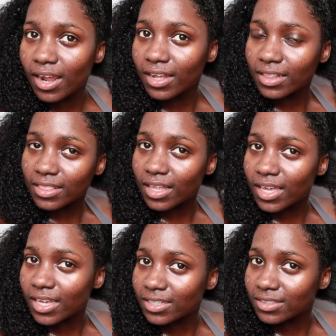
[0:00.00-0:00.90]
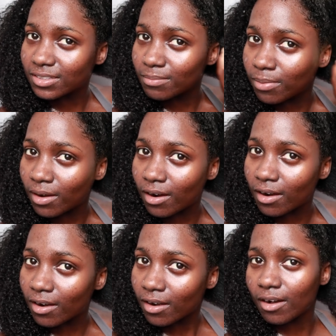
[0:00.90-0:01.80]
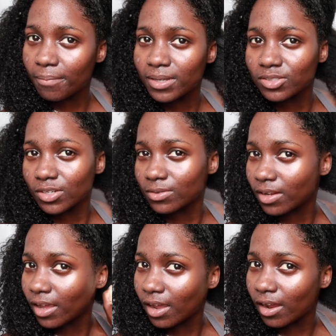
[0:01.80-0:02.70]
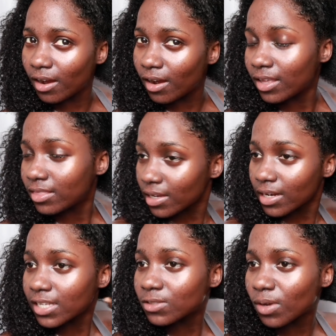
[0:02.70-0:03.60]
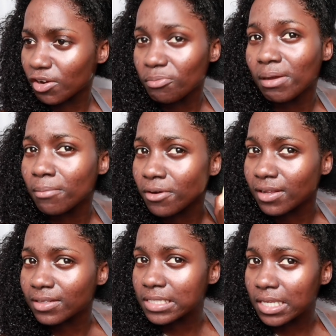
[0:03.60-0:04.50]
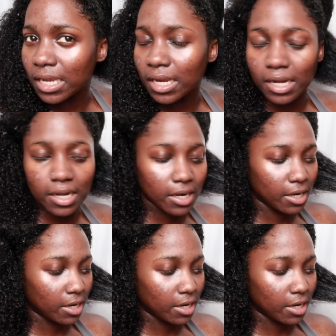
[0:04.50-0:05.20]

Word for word: and glide the bar up and down their hair. I think that's what I remembered it saying.